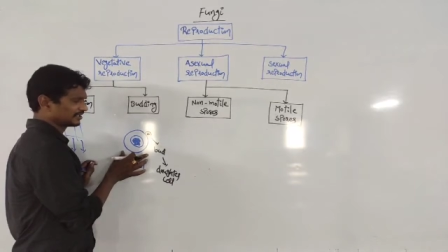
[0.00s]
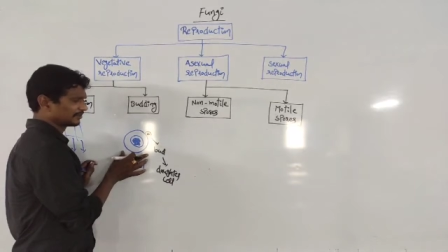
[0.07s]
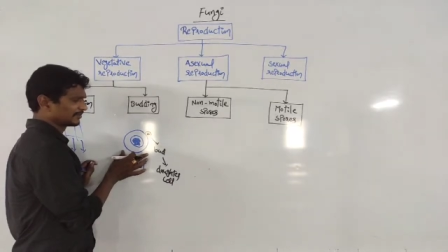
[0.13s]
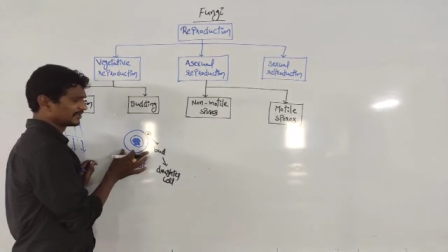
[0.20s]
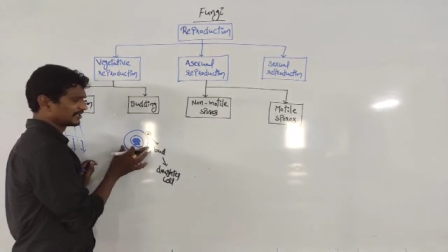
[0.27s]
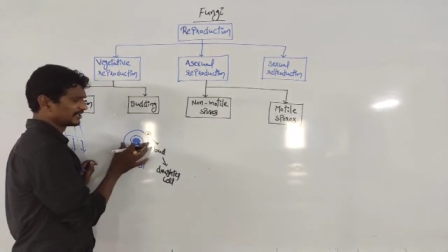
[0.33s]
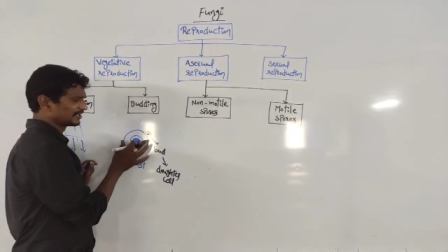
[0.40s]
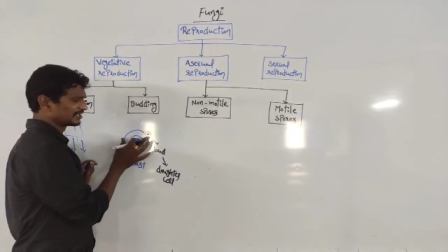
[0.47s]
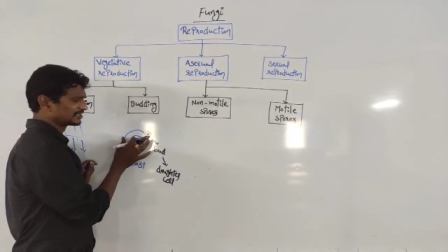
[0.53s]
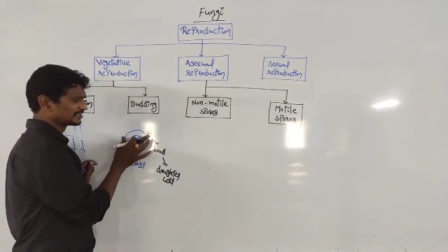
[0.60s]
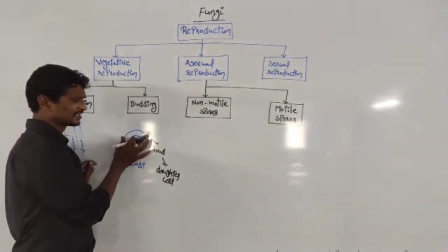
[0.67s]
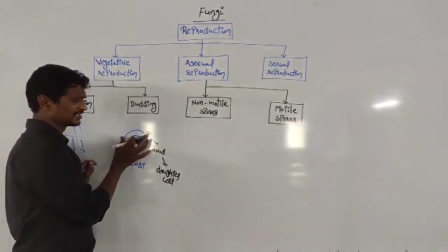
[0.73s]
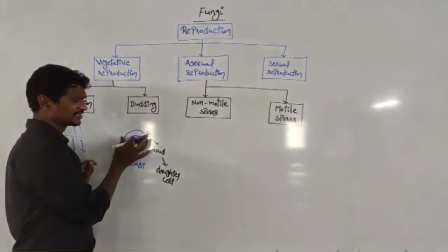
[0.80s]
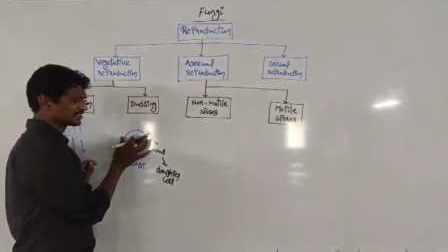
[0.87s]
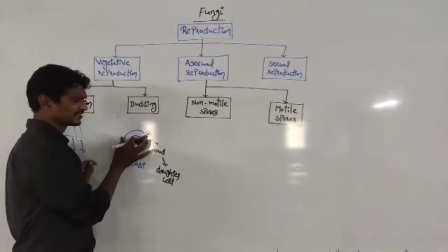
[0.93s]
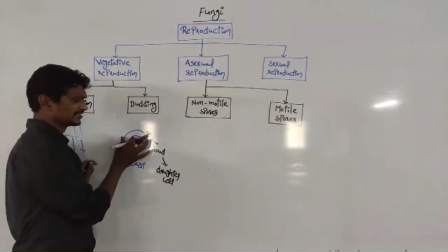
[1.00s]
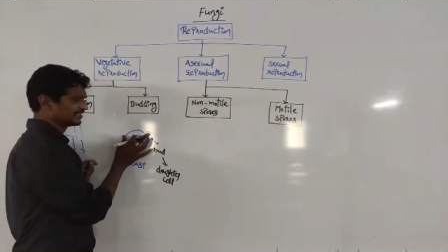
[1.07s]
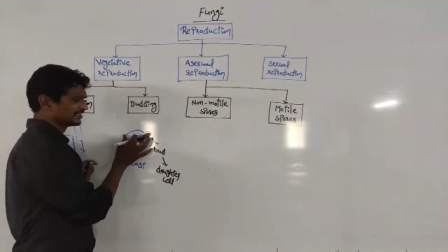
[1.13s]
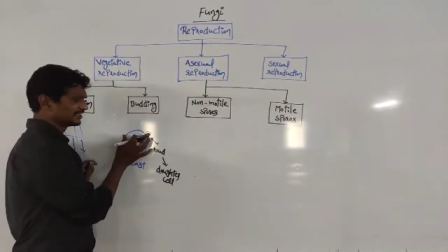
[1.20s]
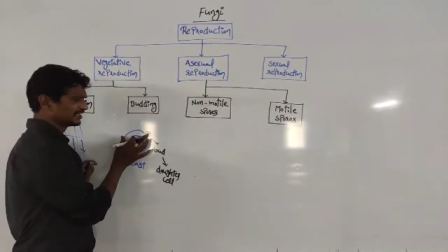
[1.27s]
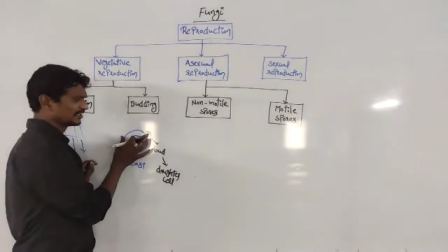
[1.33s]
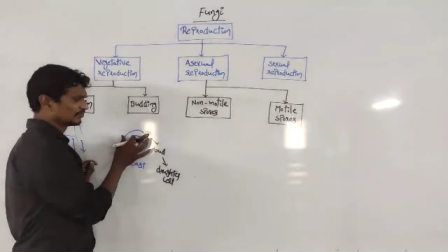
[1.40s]
the parental cells
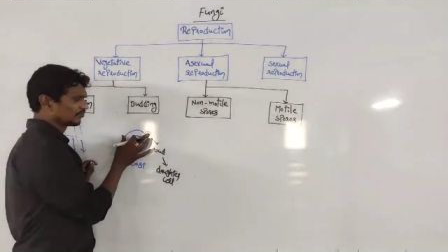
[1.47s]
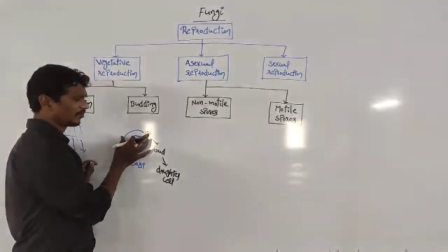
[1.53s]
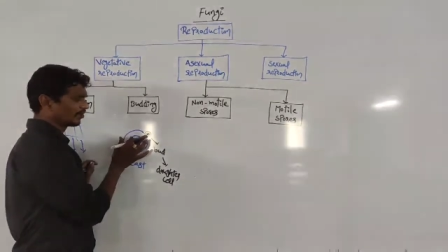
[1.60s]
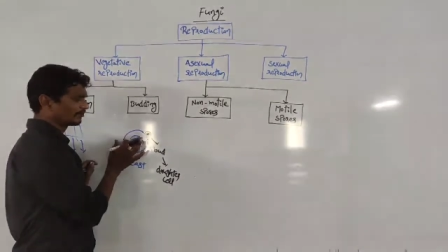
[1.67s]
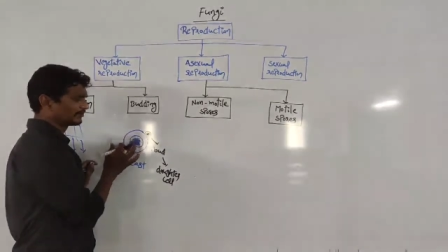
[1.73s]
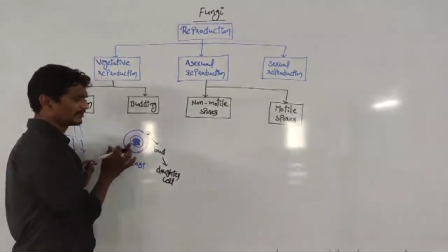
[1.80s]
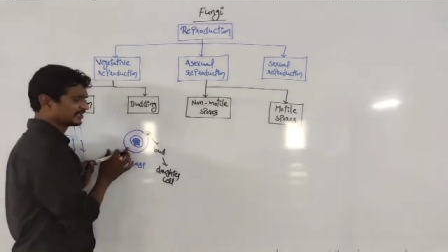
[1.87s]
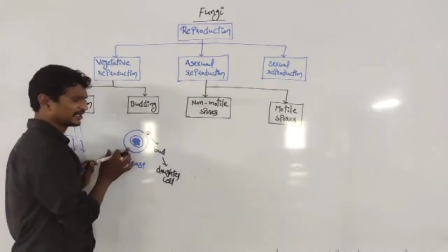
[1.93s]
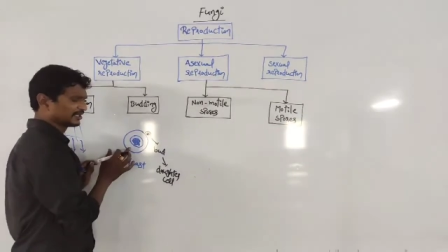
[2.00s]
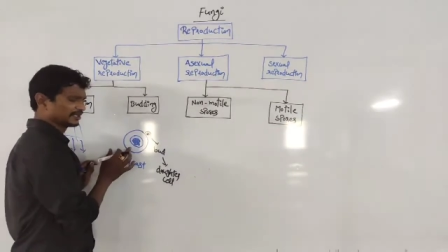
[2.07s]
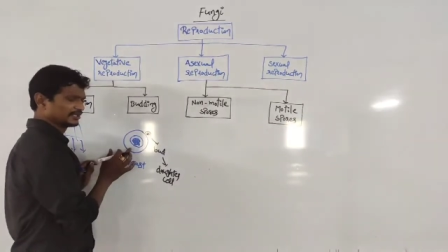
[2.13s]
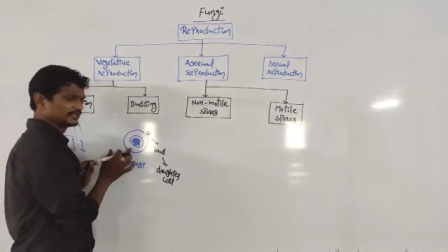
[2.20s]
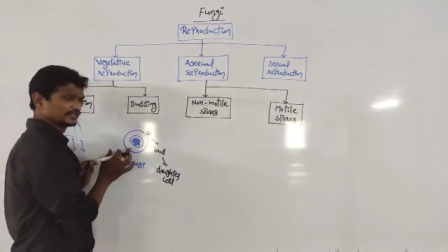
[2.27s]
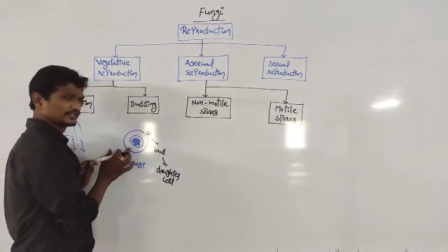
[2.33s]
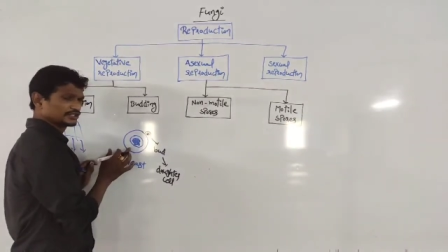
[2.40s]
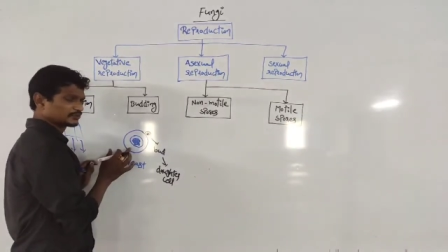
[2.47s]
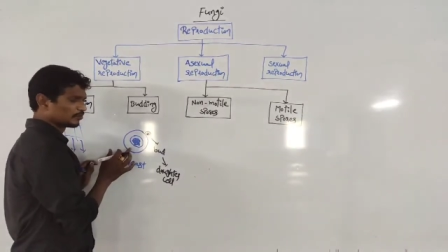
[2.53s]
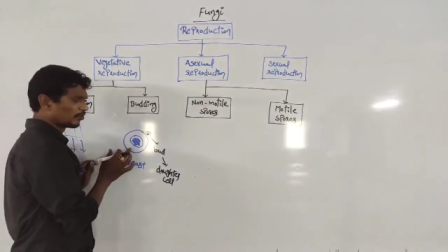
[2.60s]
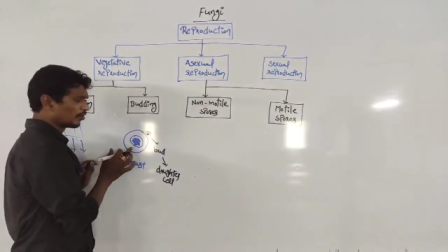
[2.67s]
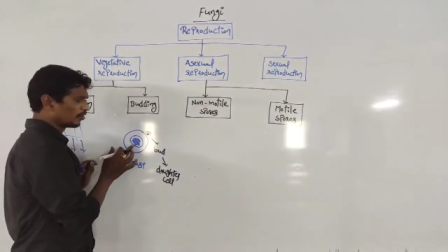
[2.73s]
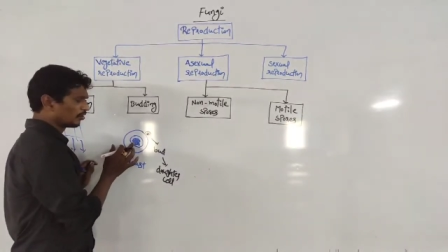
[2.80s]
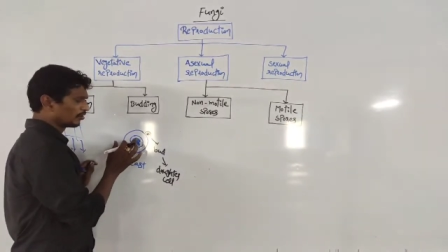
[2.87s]
involved in the
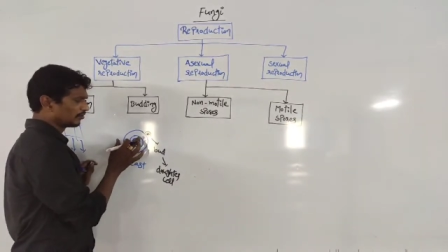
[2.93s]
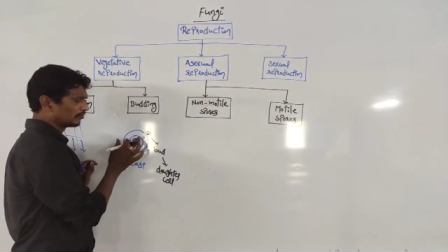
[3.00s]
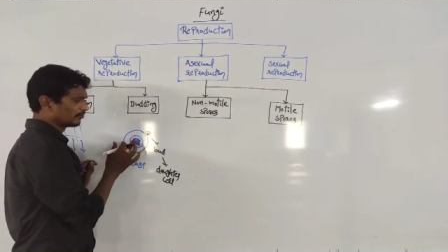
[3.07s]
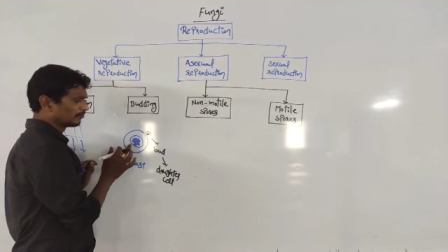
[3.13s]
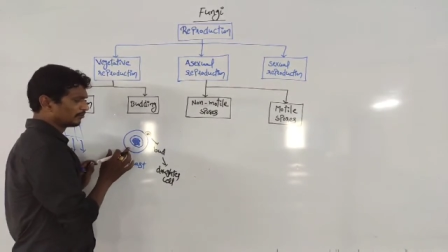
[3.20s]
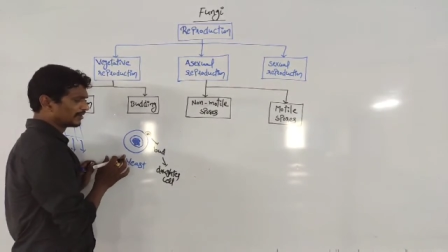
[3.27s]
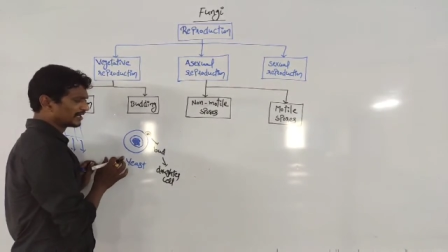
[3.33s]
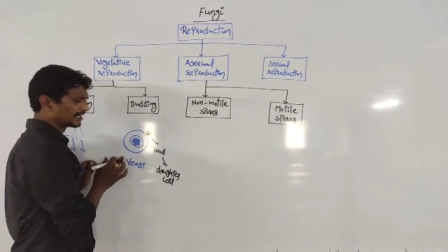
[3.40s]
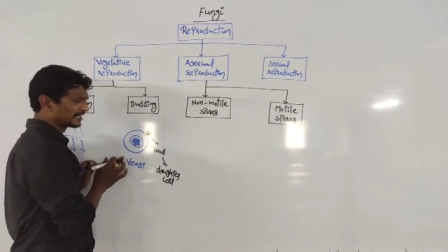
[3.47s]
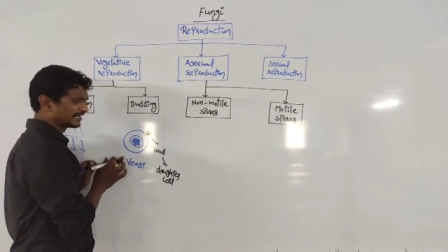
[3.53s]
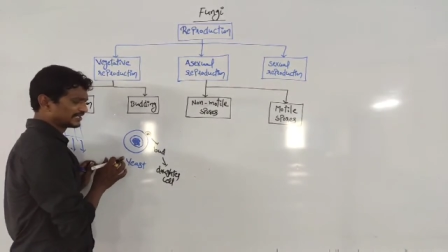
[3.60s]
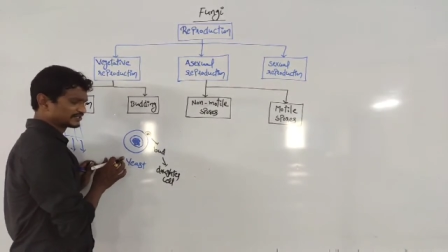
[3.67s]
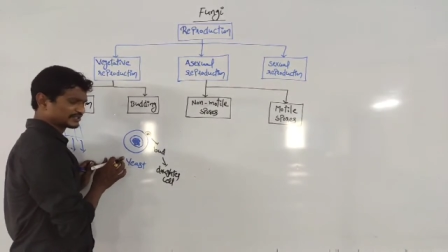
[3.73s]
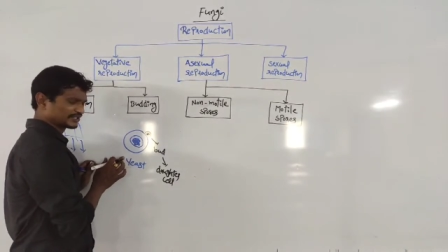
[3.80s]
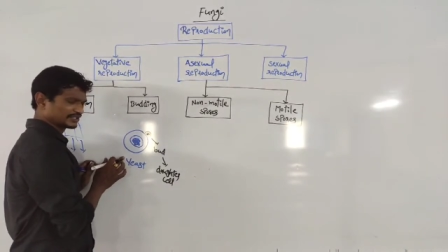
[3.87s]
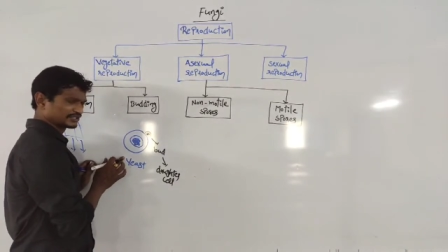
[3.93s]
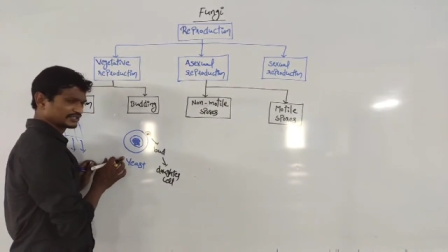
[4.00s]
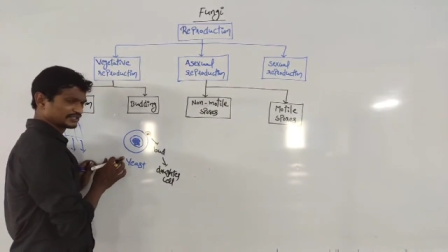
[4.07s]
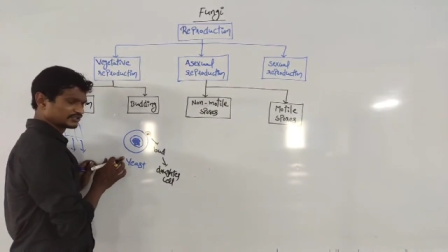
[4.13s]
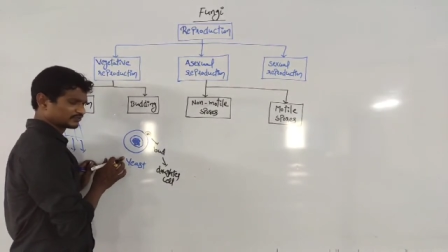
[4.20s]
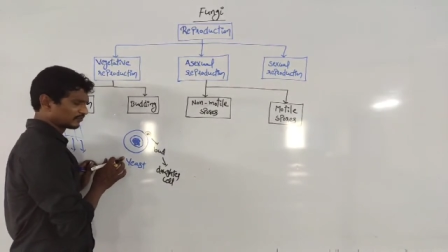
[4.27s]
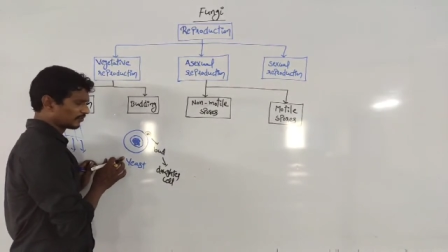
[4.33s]
small bud-like
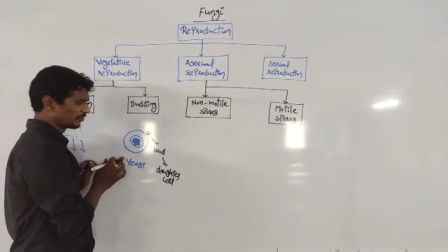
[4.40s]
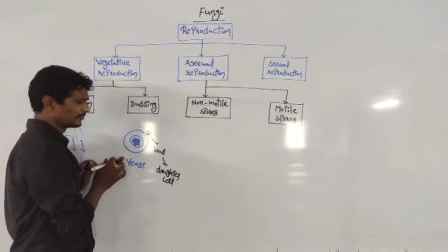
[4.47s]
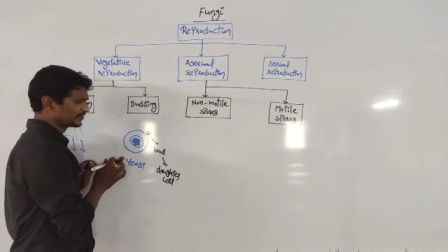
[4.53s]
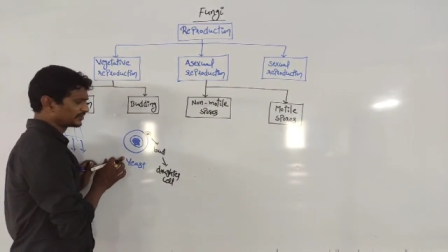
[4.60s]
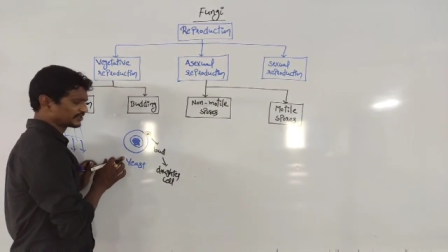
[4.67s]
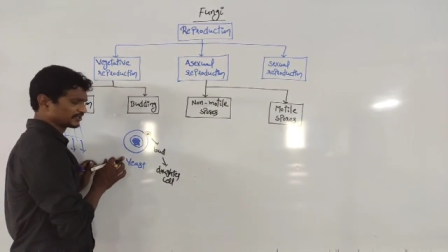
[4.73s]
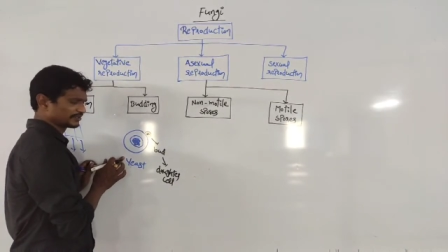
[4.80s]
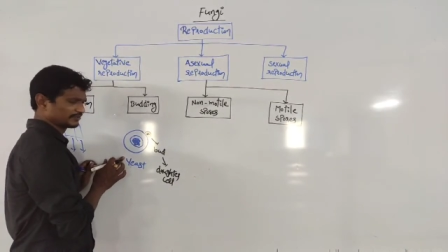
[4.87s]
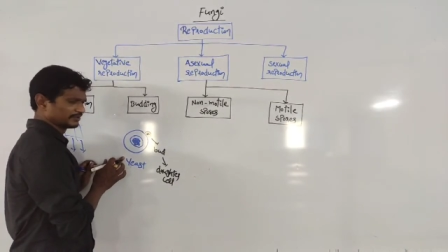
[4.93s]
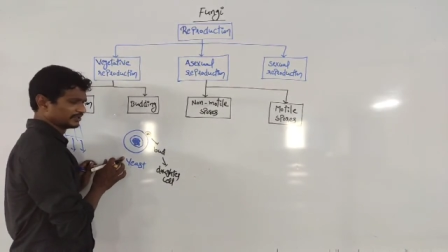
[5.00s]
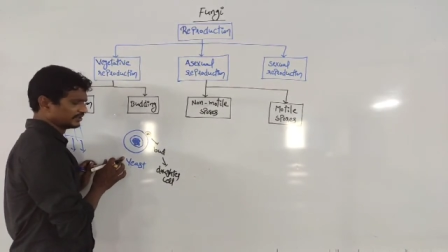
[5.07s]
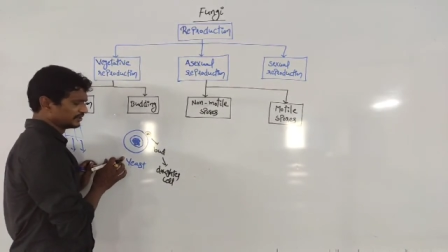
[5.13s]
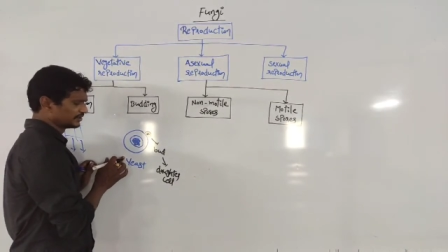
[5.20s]
structures formation.